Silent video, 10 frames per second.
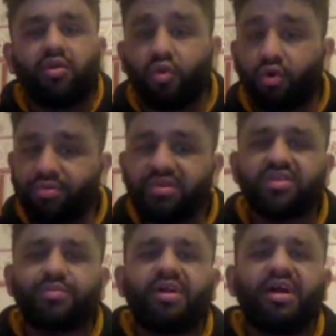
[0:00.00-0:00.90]
Don't be
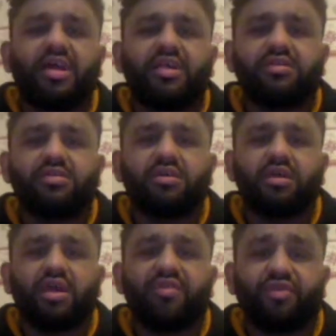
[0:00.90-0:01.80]
surprised
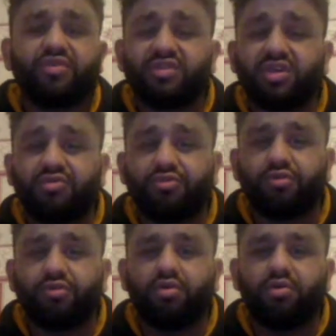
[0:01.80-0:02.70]
if you see a
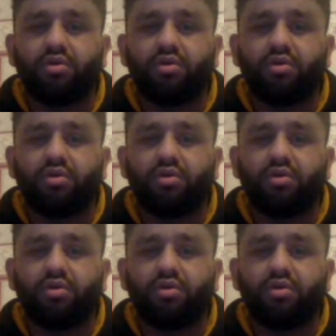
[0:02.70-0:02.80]
draw.